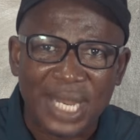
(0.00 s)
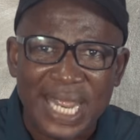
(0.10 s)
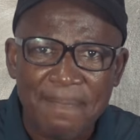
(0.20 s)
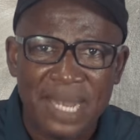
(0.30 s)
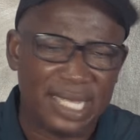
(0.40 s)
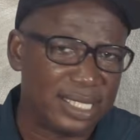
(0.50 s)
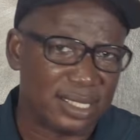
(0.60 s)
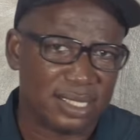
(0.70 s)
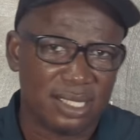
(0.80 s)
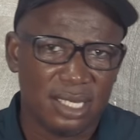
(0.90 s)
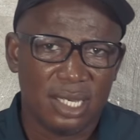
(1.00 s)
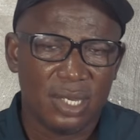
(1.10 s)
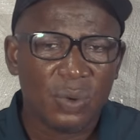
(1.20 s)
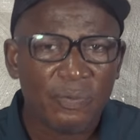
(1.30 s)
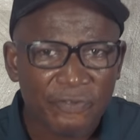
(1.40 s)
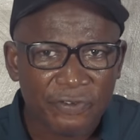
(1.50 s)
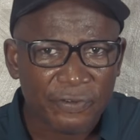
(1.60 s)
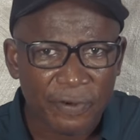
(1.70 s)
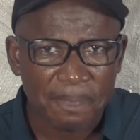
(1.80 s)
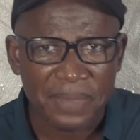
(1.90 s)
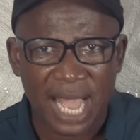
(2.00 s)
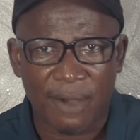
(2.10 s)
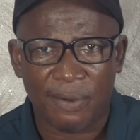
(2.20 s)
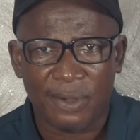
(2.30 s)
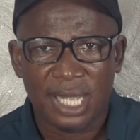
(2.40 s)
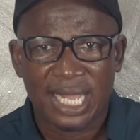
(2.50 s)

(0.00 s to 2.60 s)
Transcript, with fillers: within minutes from now.